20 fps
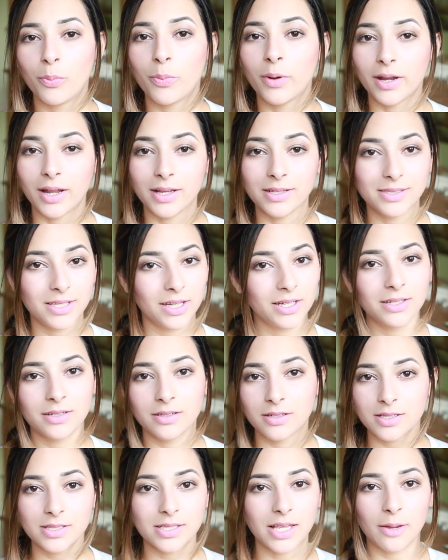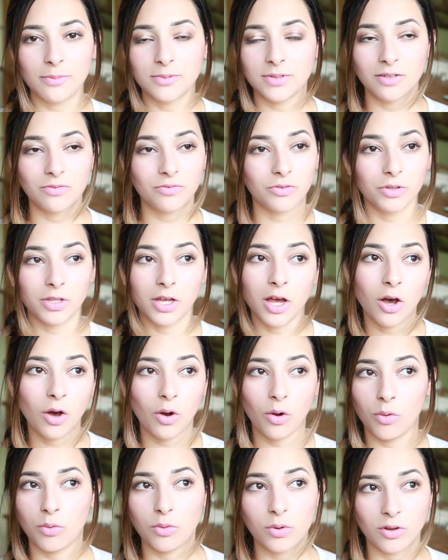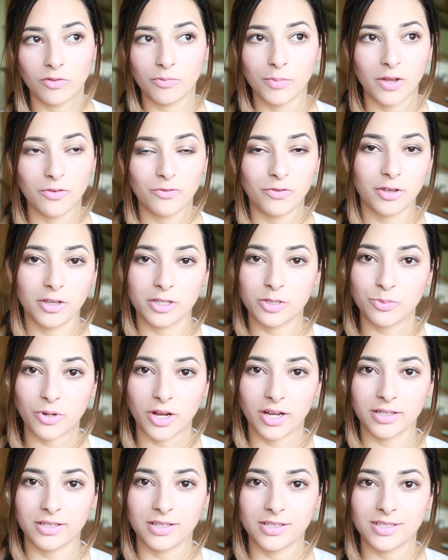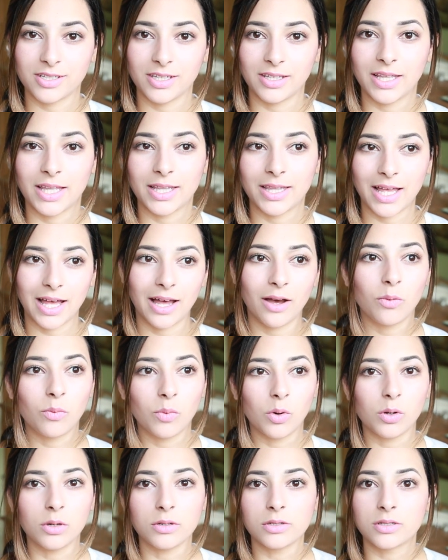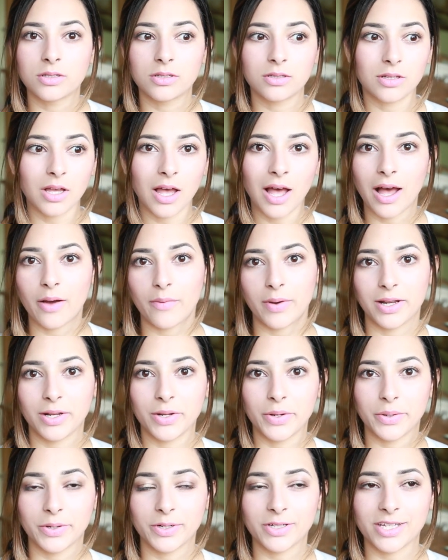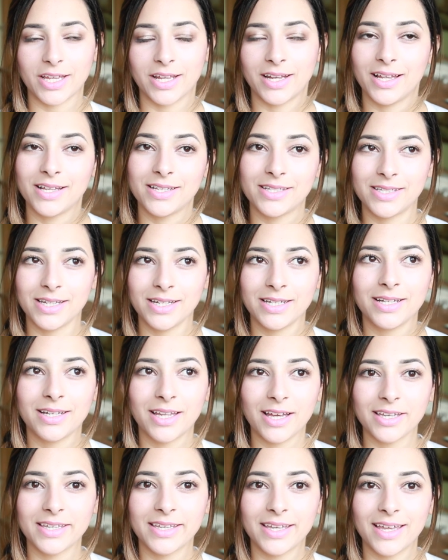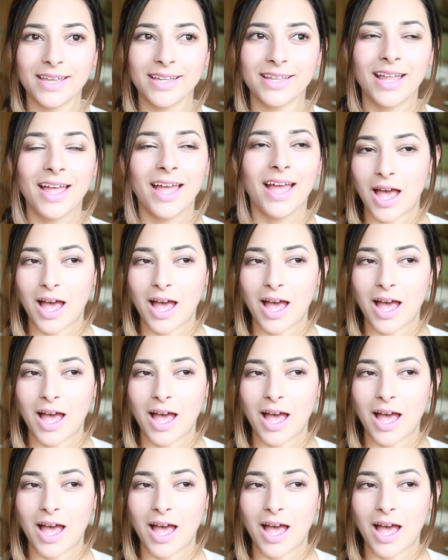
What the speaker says: but I didn't accept it for the whole of my first pregnancy, that was how I looked, and I didn't like it.